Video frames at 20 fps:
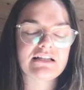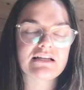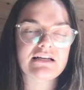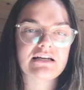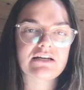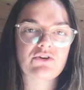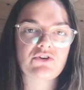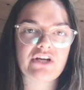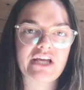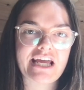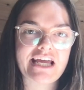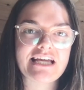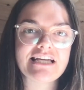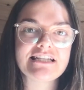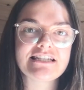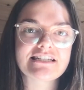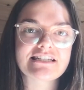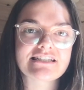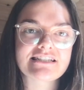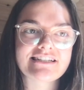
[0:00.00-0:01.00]

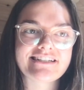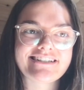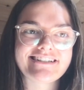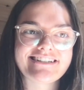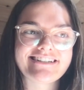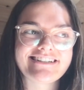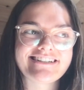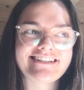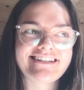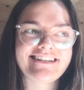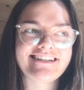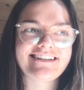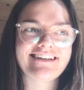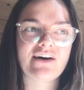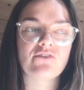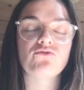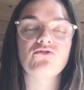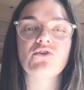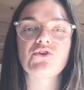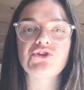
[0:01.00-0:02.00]
create
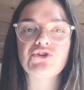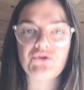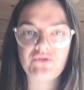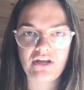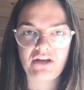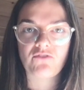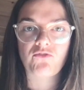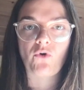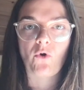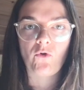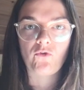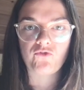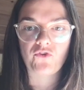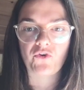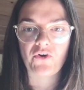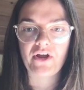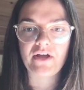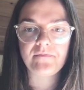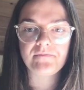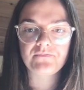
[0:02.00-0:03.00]
a unique role
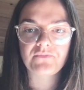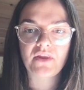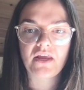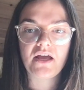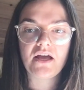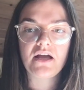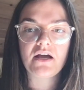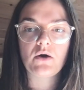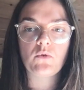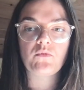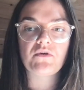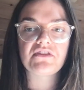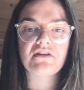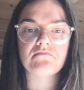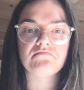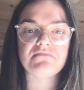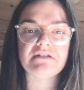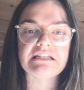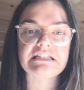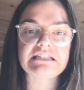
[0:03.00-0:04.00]
for him with a
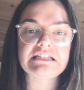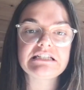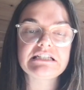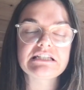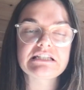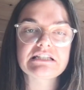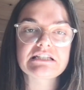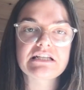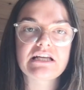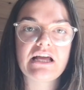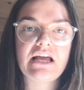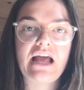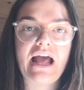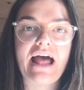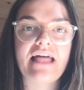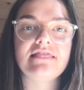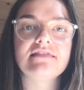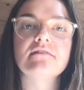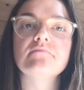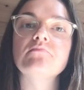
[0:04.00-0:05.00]
business
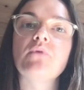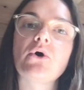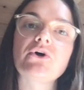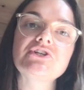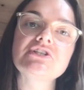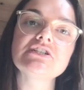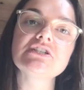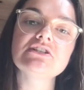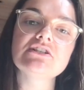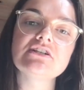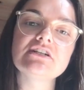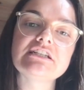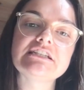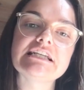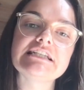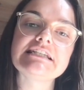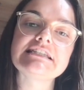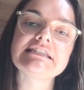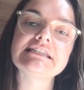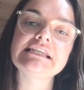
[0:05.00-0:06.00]
and a model
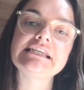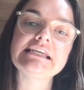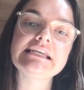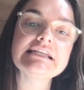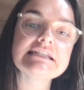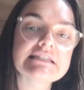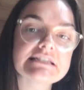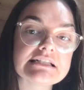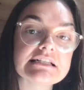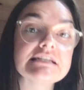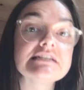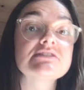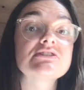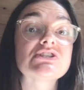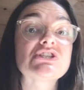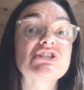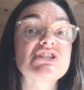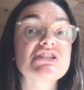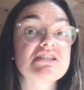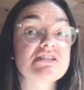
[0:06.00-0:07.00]
that is easily
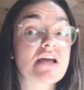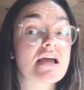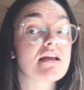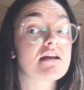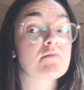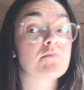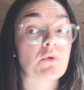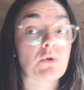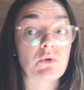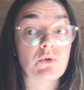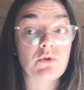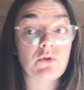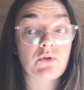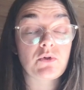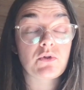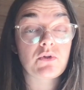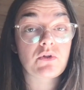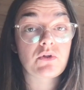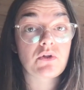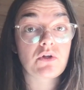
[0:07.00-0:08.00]
sustainable,
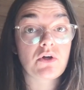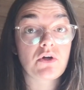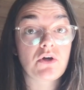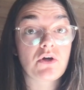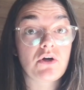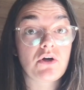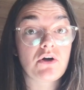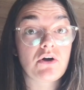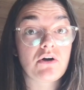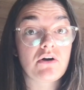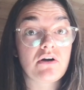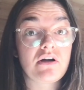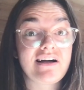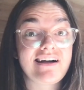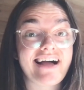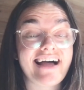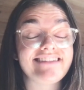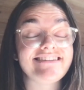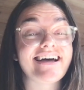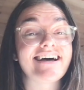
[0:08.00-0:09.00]

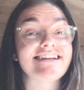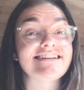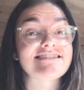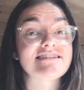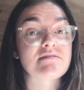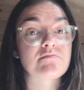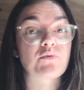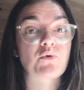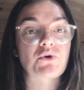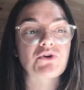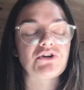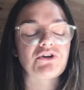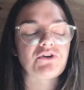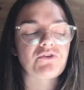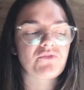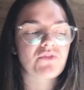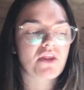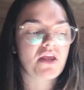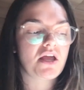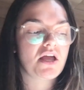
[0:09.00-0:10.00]
and that is important.
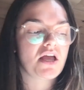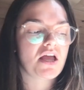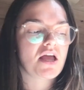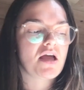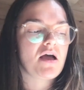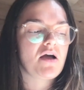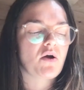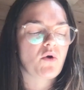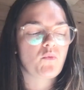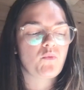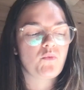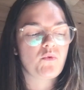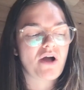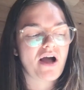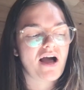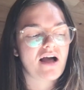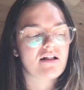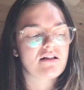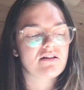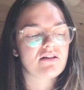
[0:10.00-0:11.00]

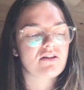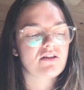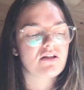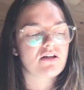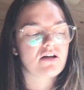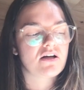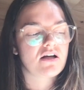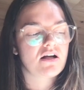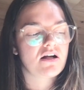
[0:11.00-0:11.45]
While